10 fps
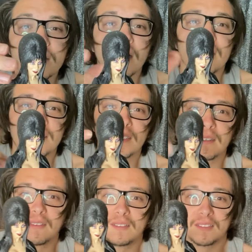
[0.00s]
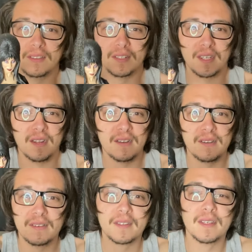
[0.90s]
Now let's take a closer look at her
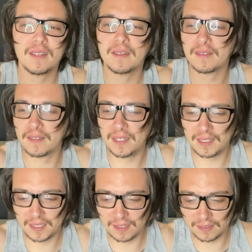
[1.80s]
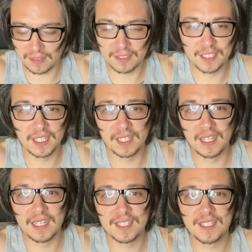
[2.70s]
and her detailed
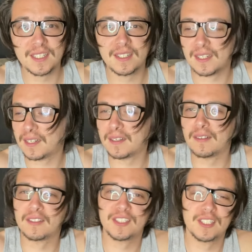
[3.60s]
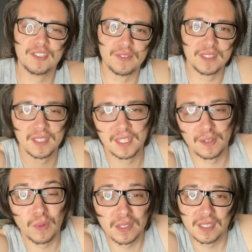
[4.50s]
articulation and her accessories and then
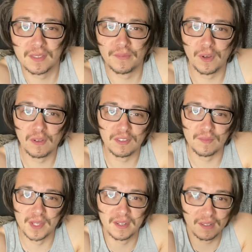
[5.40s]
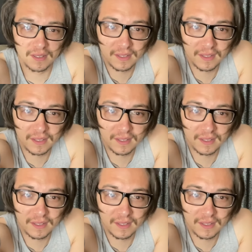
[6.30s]
we'll take some photos from there.